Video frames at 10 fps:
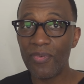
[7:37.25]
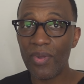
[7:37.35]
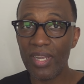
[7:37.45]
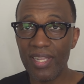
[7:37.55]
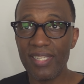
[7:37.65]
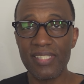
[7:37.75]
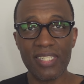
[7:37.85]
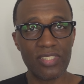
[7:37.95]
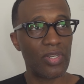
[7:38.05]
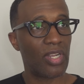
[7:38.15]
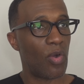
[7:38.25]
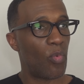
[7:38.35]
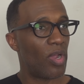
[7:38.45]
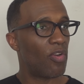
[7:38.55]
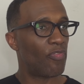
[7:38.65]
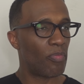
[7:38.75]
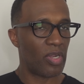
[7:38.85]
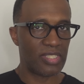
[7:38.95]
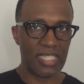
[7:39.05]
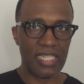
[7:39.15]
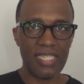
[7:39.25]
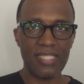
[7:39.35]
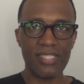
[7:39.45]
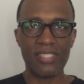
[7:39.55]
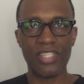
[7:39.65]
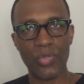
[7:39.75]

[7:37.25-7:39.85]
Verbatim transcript: for a list that's gonna go well from our teens,